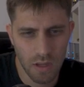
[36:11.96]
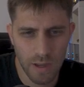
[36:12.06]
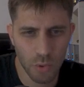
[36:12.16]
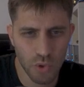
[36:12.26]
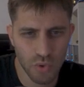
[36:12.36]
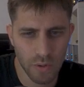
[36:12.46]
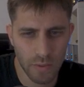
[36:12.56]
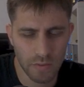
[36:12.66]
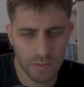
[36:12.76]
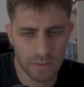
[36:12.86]
I'm not sure
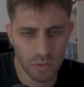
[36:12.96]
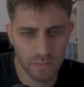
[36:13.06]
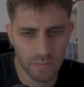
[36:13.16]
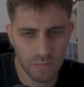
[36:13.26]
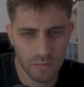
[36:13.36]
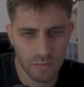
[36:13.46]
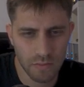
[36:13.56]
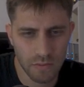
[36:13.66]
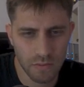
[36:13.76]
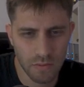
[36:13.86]
about this move.
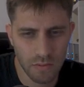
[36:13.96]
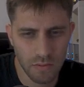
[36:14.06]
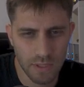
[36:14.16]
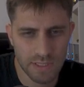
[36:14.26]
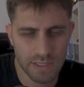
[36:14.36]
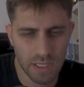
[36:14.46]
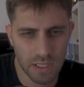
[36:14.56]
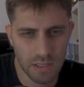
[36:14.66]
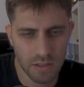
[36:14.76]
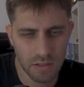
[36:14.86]
Let's take
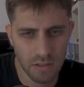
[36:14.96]
it.